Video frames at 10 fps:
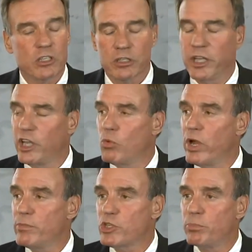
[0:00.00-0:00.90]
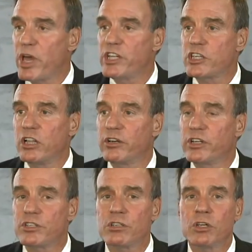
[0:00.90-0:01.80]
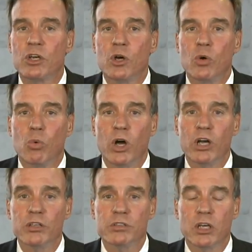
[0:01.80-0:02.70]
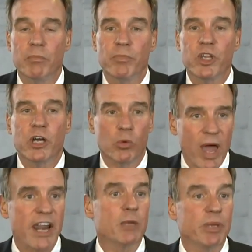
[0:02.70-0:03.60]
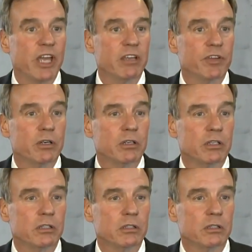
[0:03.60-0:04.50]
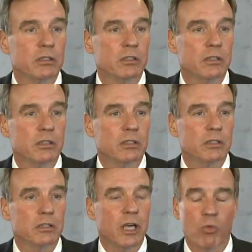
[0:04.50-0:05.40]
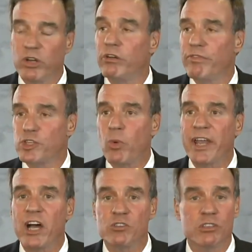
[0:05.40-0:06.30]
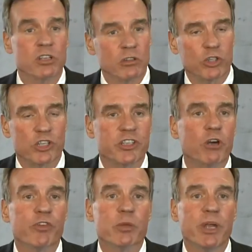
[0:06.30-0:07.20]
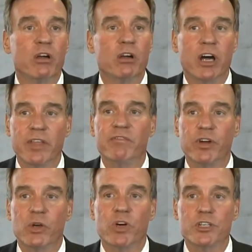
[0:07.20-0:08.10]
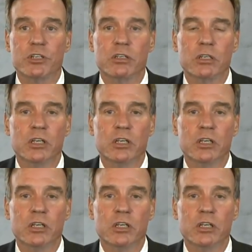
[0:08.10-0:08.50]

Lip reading: taking away Mr. Brennan's clearance was erratic behavior. I wonder if this White House has looked itself in the mirror on that very question.